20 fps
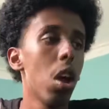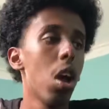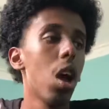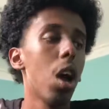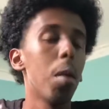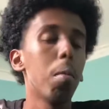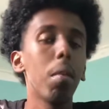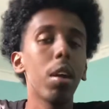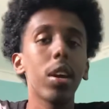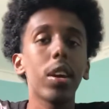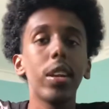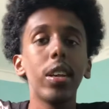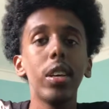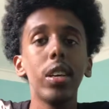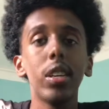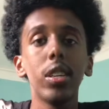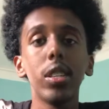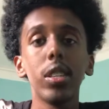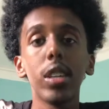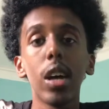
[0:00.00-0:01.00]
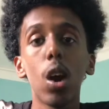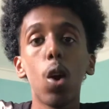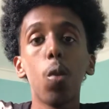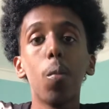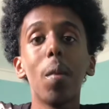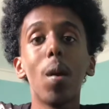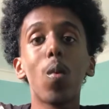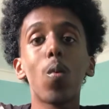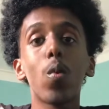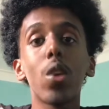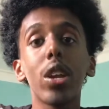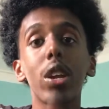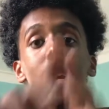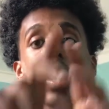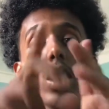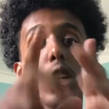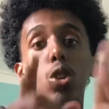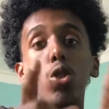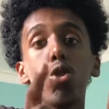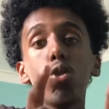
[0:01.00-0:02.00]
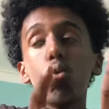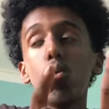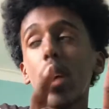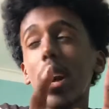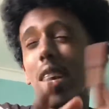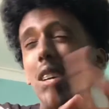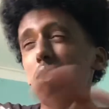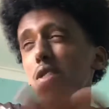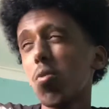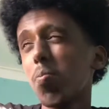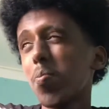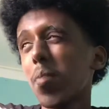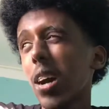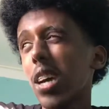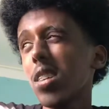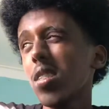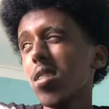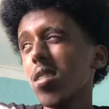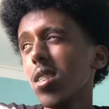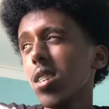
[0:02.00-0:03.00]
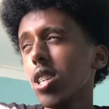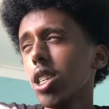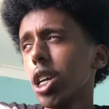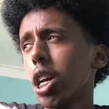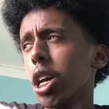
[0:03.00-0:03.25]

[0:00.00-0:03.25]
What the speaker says: I'm not gonna eat it now, but we're gonna do a spicy